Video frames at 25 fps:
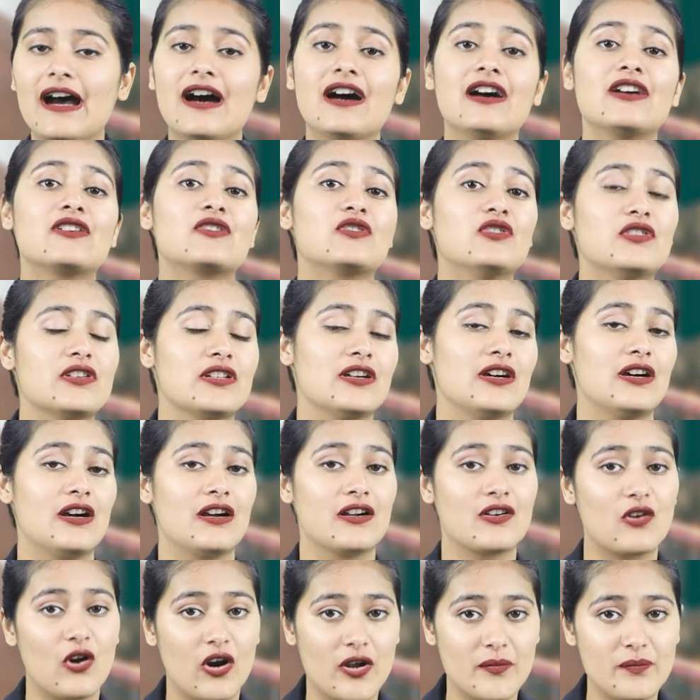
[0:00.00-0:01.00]
a good
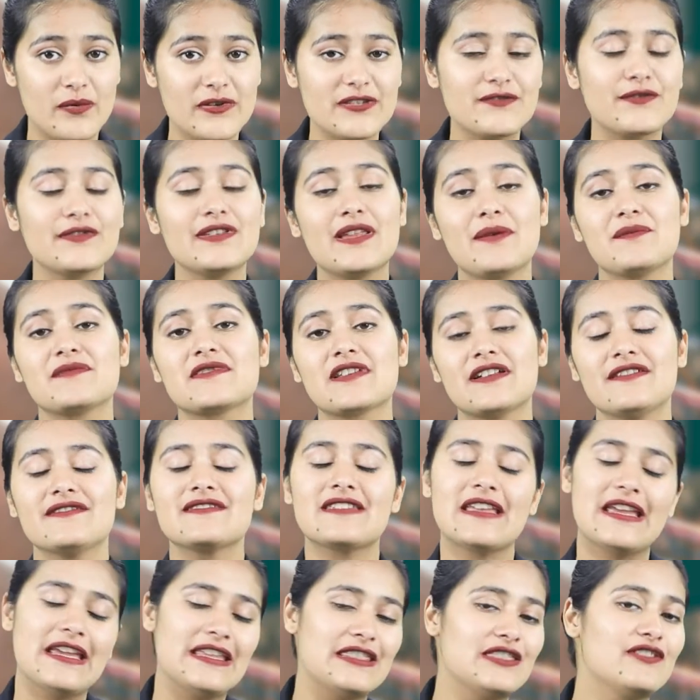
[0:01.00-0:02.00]
corpus for
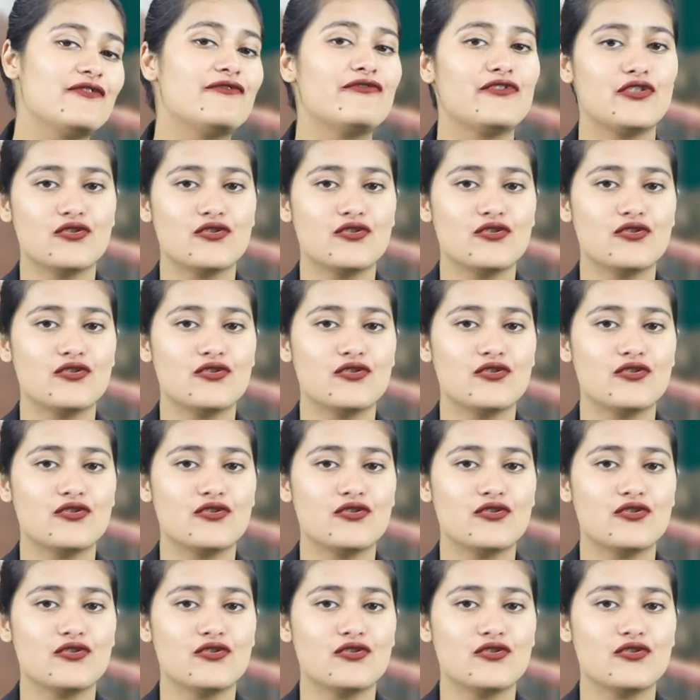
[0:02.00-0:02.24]
themselves in the